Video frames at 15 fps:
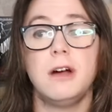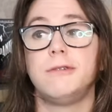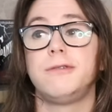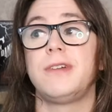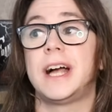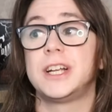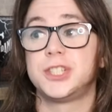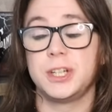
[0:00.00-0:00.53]

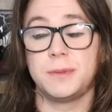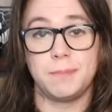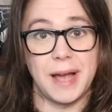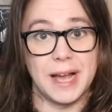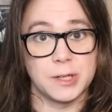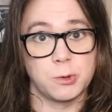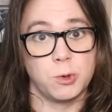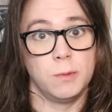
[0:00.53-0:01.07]
flashing
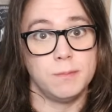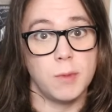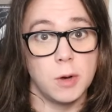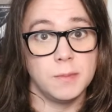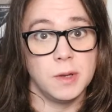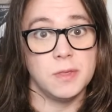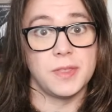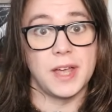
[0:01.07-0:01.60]
back to a
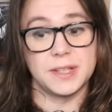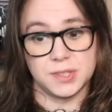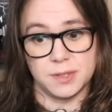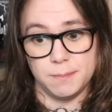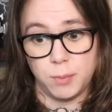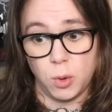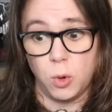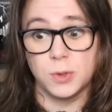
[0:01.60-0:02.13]
moment that's
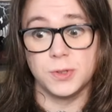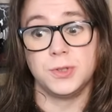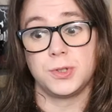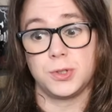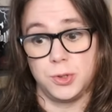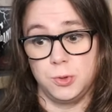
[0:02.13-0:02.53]
important